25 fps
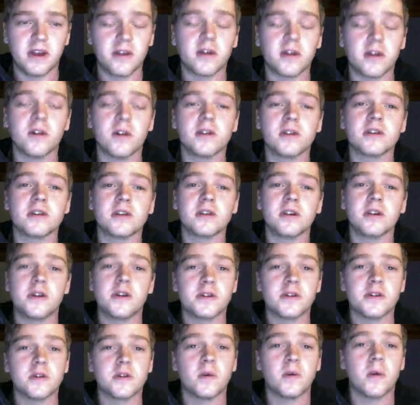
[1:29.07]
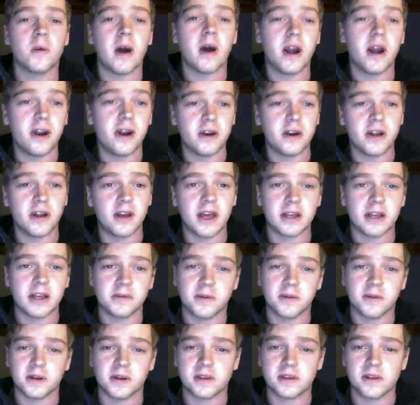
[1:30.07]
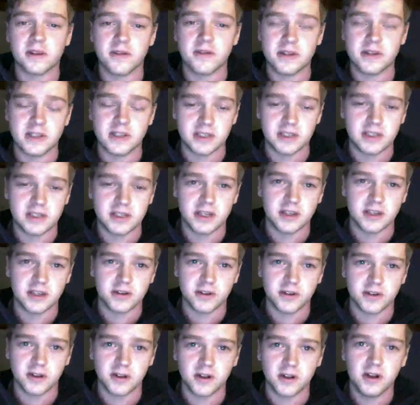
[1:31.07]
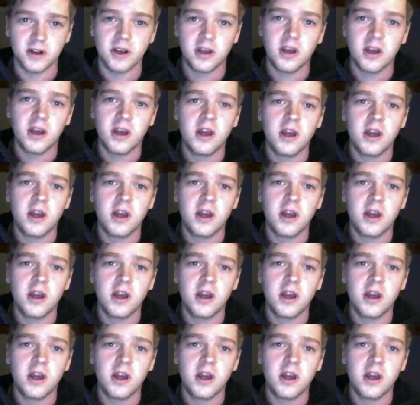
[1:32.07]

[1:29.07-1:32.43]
You can also use a wired Xbox three sixty controller,